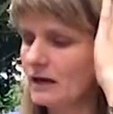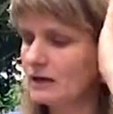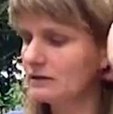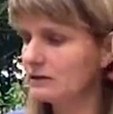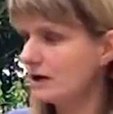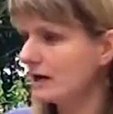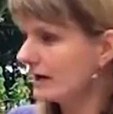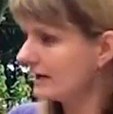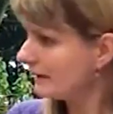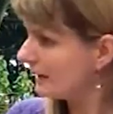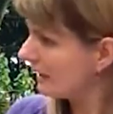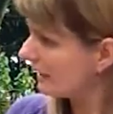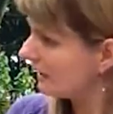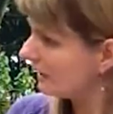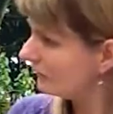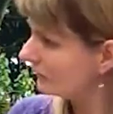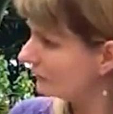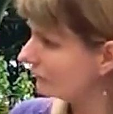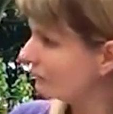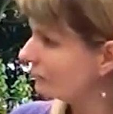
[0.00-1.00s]
a lot
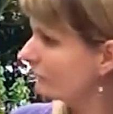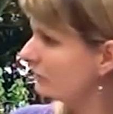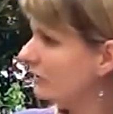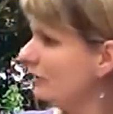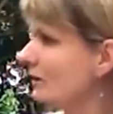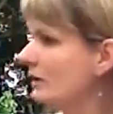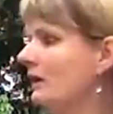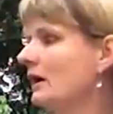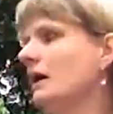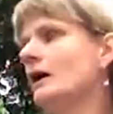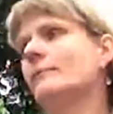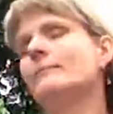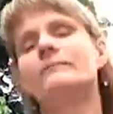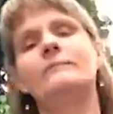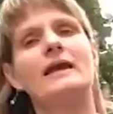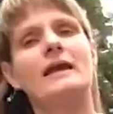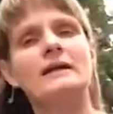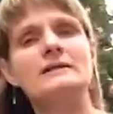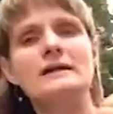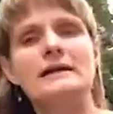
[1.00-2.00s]
of um,
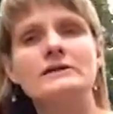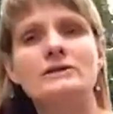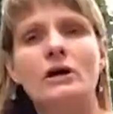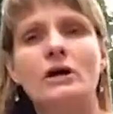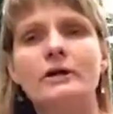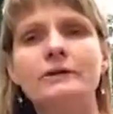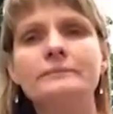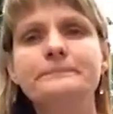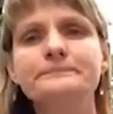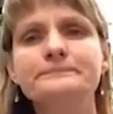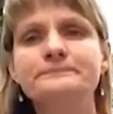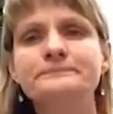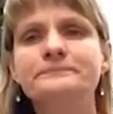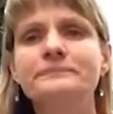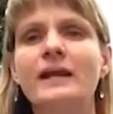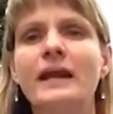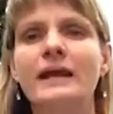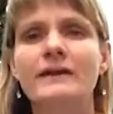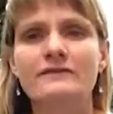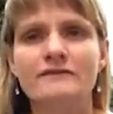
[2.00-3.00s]
hand-dyed yarn
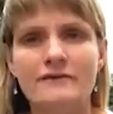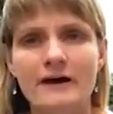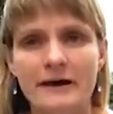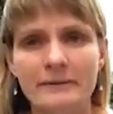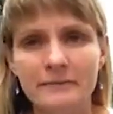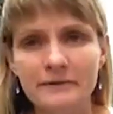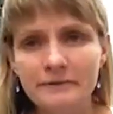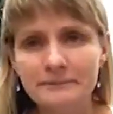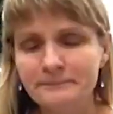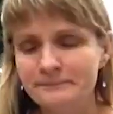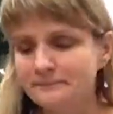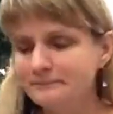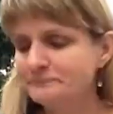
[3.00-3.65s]
and fiber.